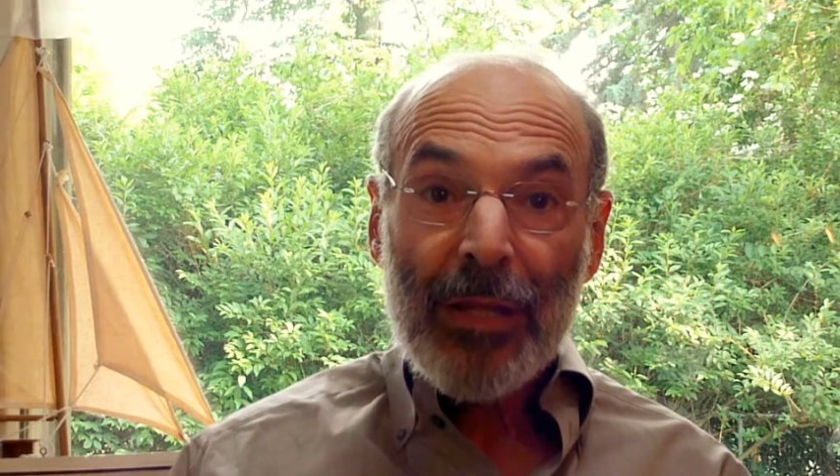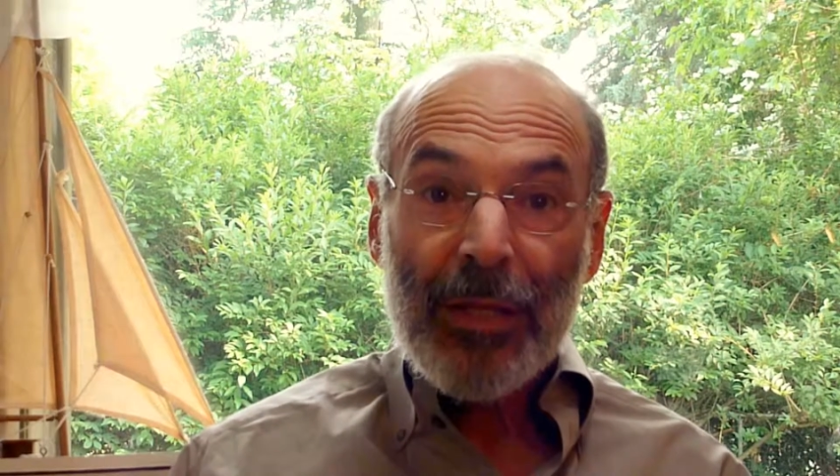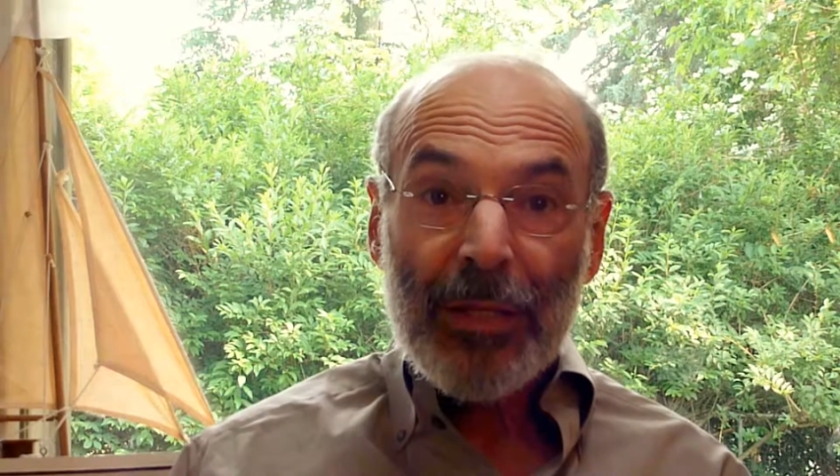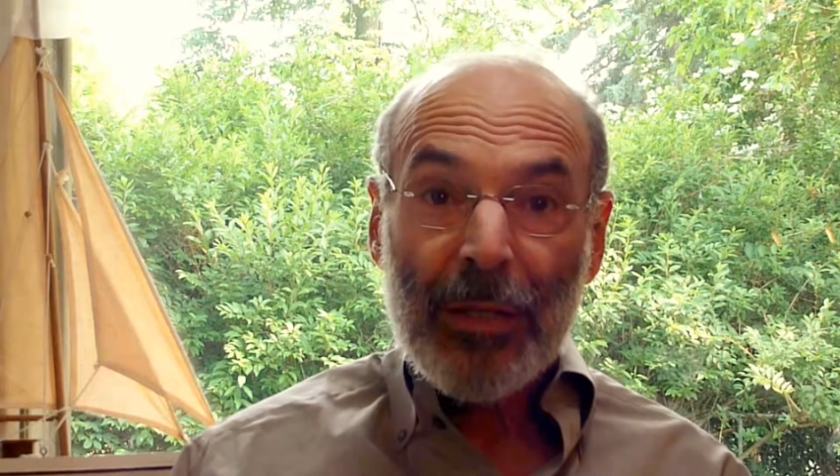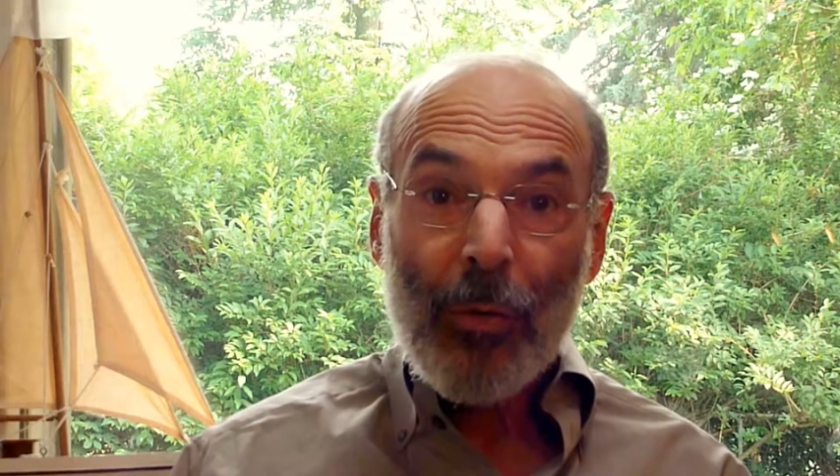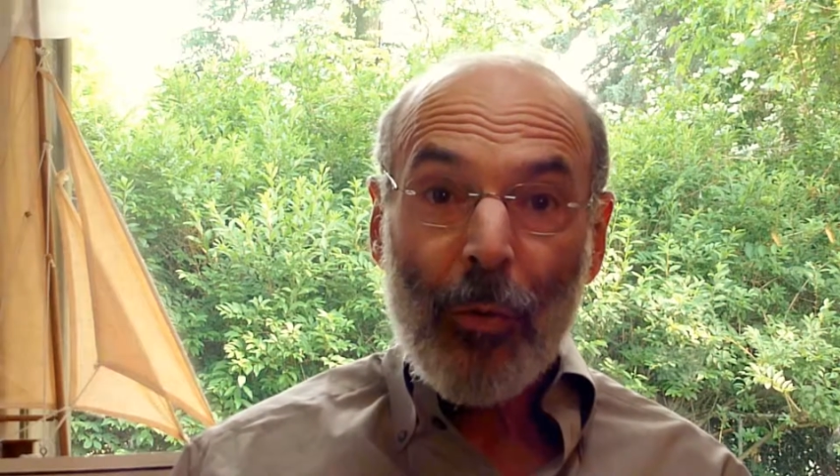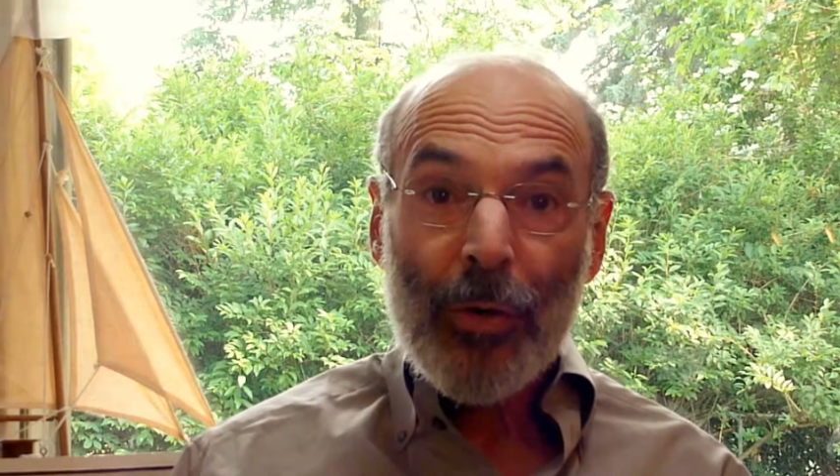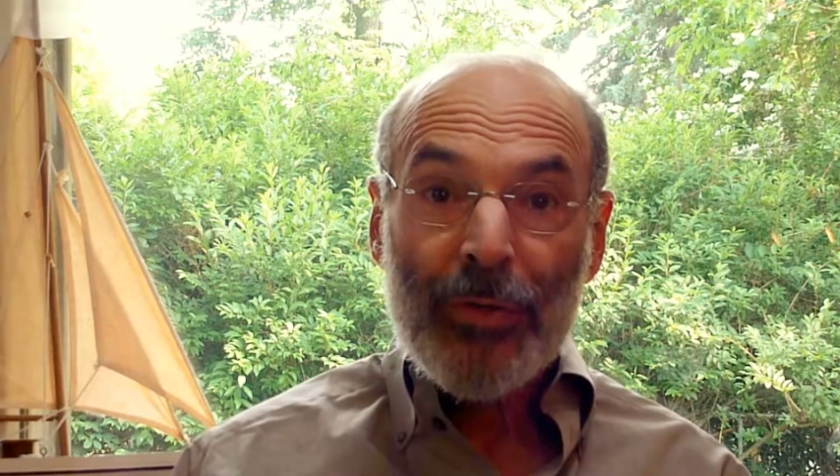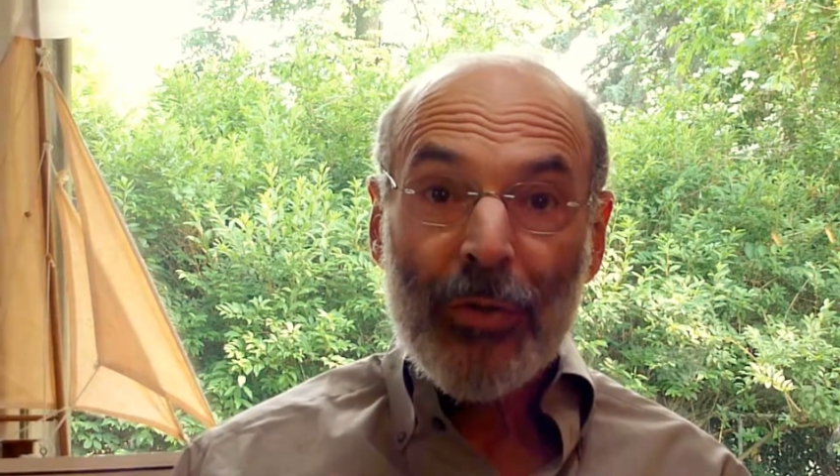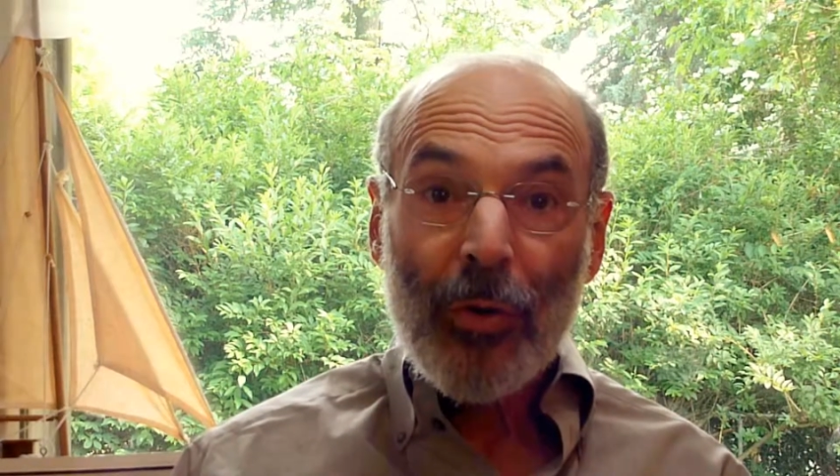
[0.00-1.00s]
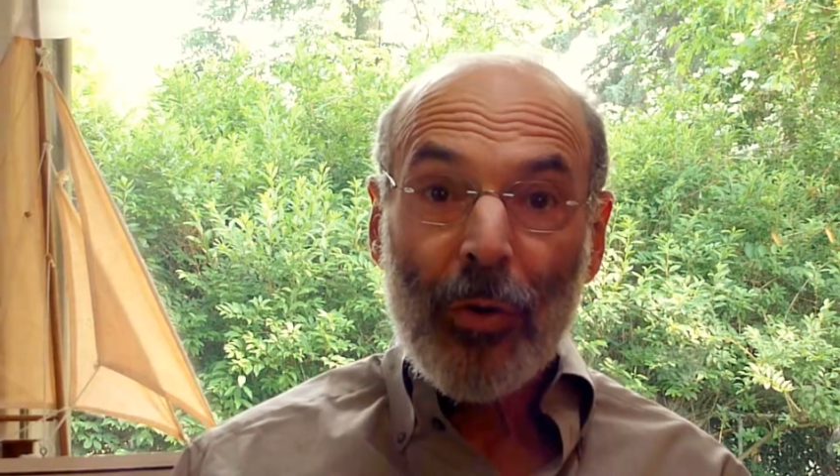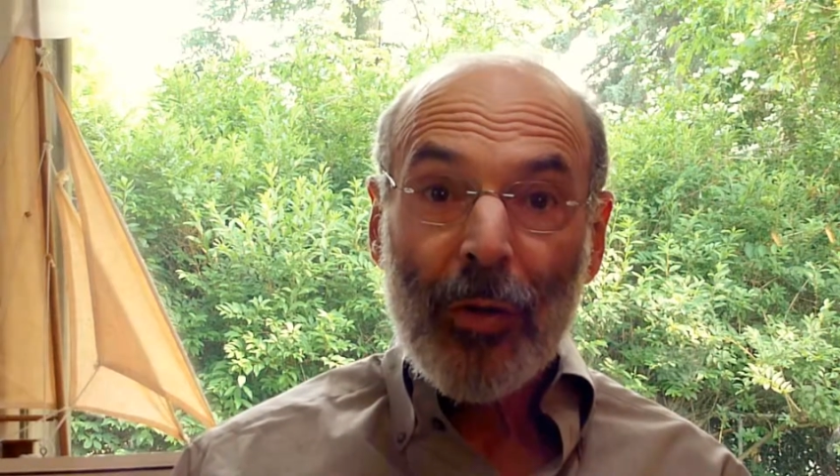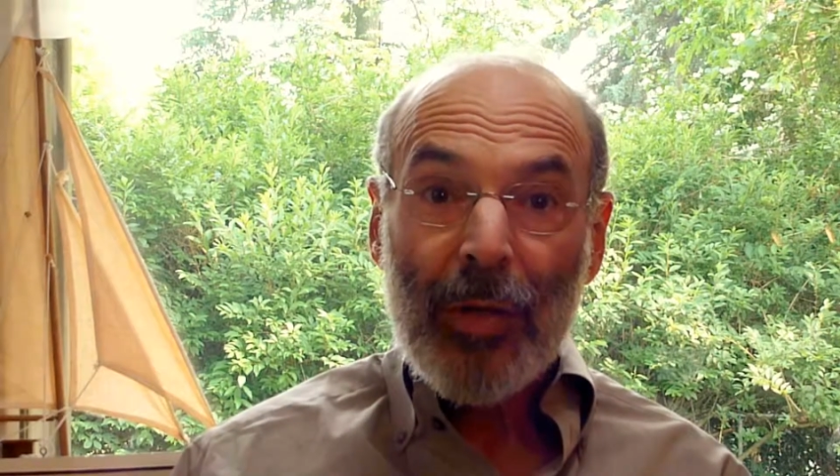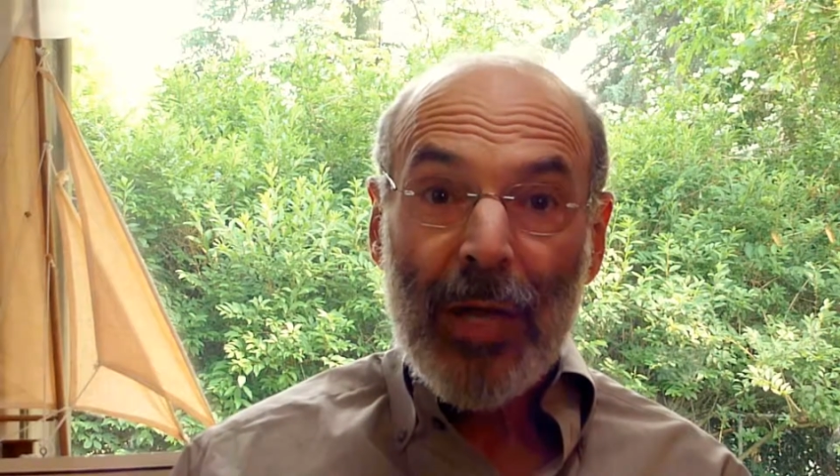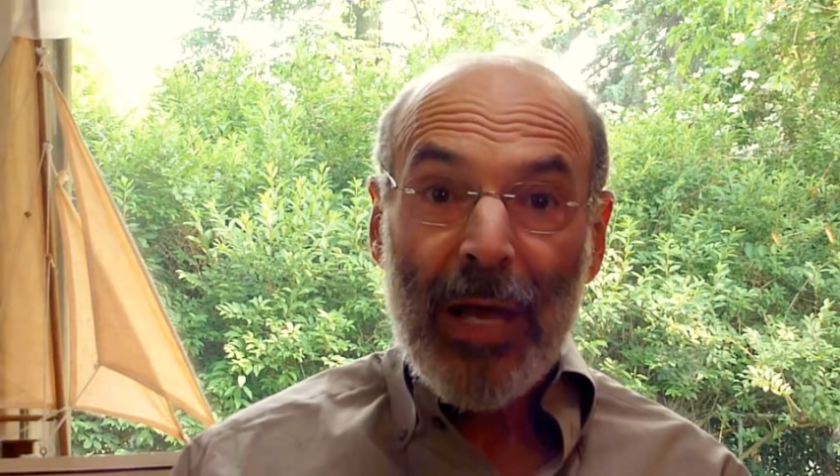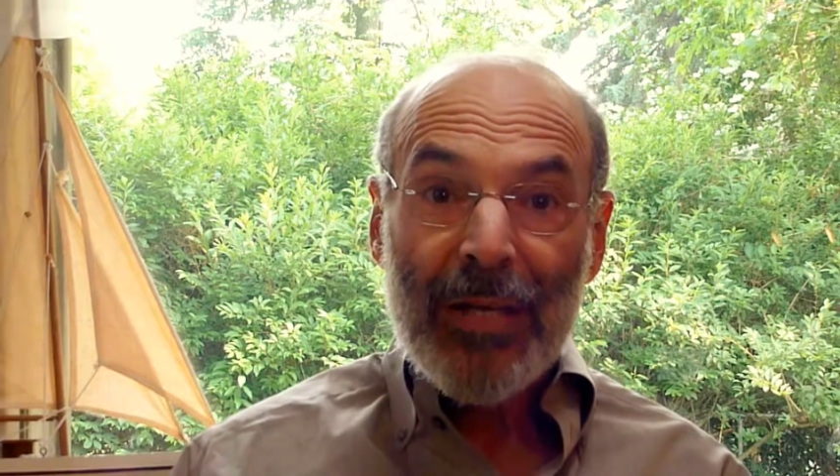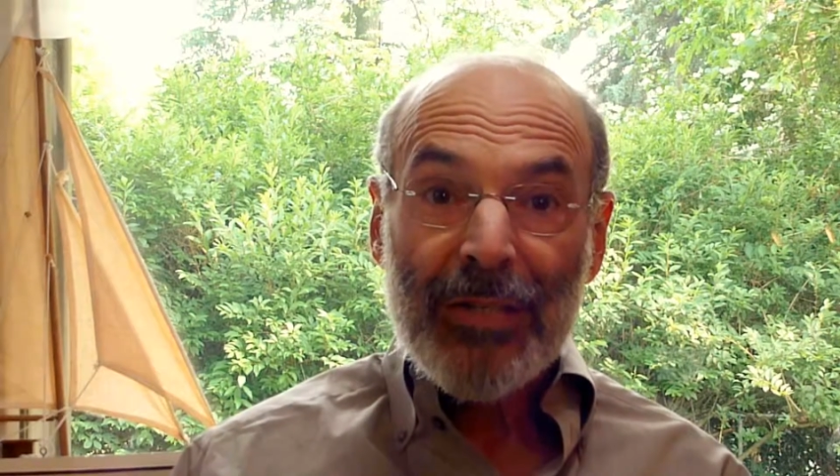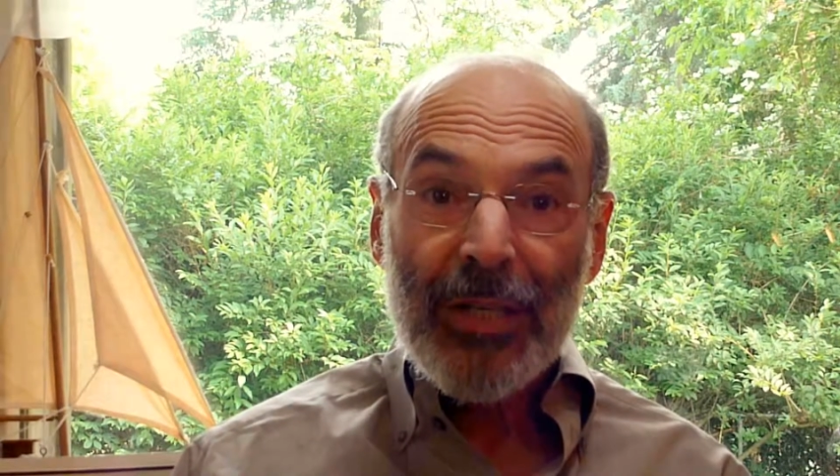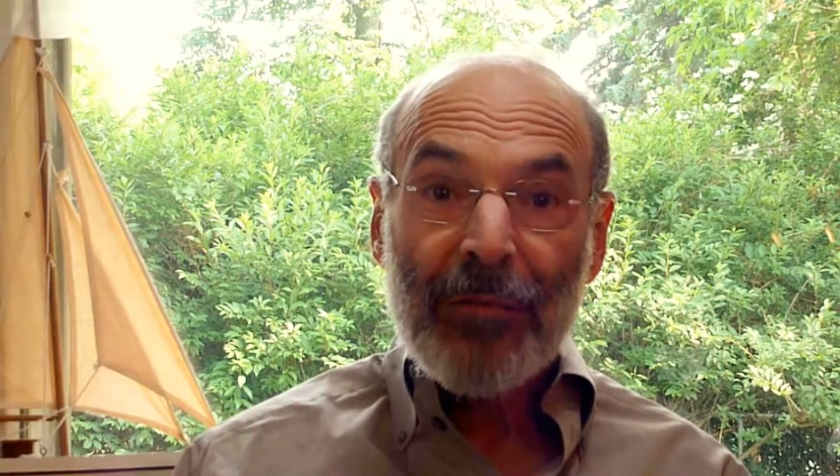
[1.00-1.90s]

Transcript: that the cortisol has an